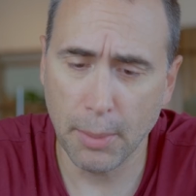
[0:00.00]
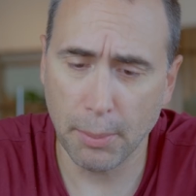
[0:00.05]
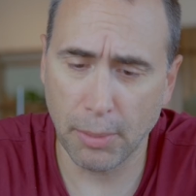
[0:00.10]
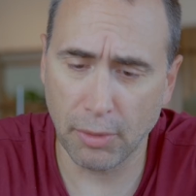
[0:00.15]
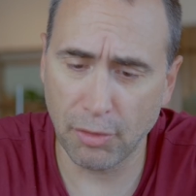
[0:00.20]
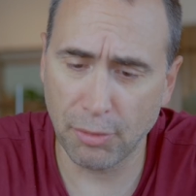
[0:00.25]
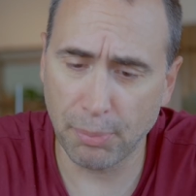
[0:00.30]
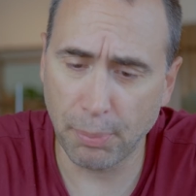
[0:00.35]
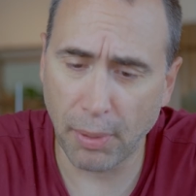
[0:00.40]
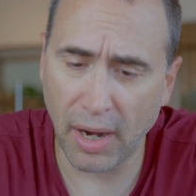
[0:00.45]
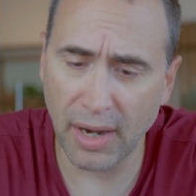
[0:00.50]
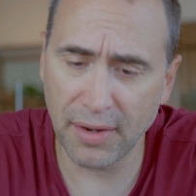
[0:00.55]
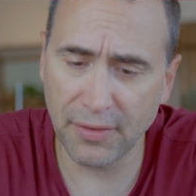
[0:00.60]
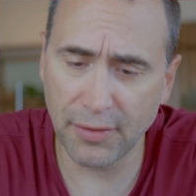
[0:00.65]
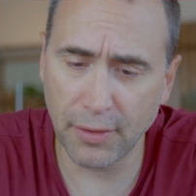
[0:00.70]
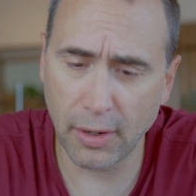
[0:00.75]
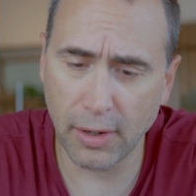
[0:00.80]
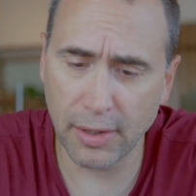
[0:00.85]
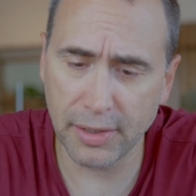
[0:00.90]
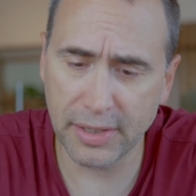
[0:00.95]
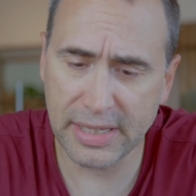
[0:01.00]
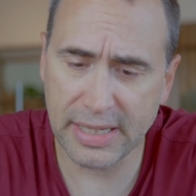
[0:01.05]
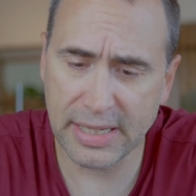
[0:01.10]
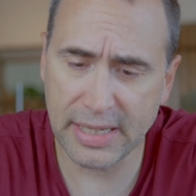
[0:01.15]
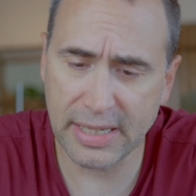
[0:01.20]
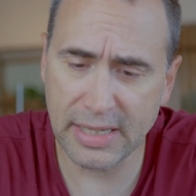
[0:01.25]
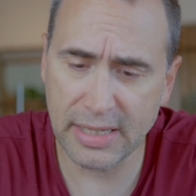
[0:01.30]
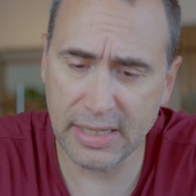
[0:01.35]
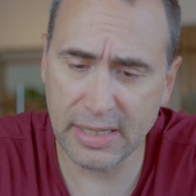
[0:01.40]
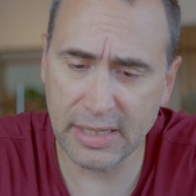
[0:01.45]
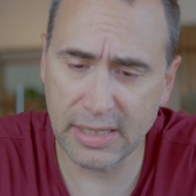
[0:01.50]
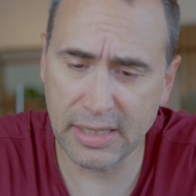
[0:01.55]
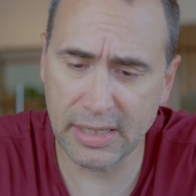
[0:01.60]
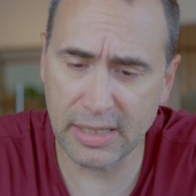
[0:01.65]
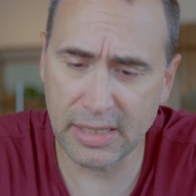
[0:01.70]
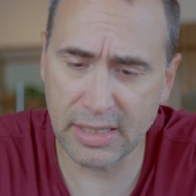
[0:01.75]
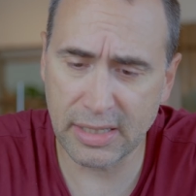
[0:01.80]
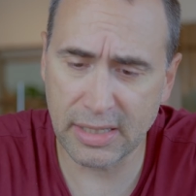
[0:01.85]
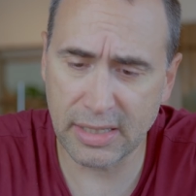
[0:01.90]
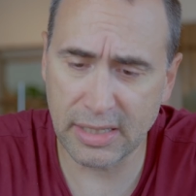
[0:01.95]
But with Python,
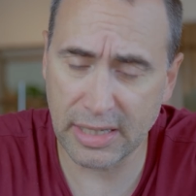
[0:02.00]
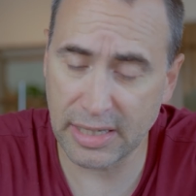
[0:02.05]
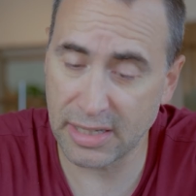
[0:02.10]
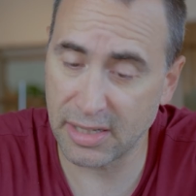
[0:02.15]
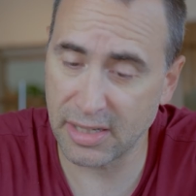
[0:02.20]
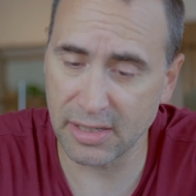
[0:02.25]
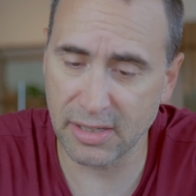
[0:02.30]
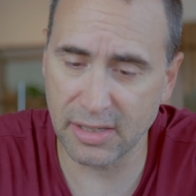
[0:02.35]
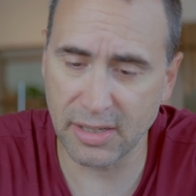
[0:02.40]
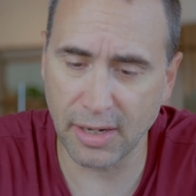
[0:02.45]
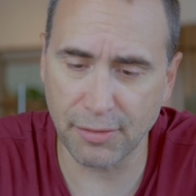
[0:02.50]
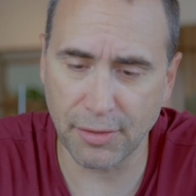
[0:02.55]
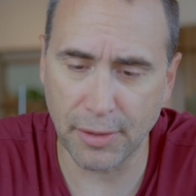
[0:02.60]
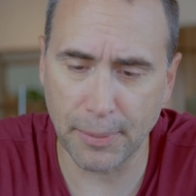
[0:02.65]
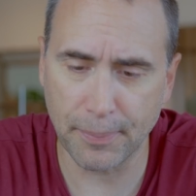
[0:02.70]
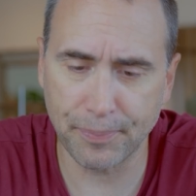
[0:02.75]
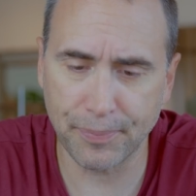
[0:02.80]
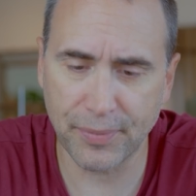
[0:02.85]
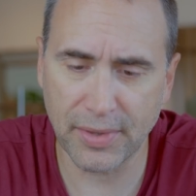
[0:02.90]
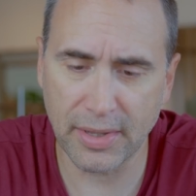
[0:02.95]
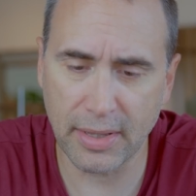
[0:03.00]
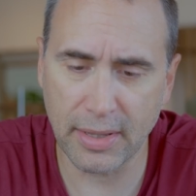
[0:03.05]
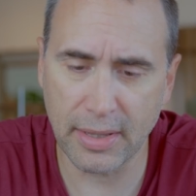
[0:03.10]
is it is different.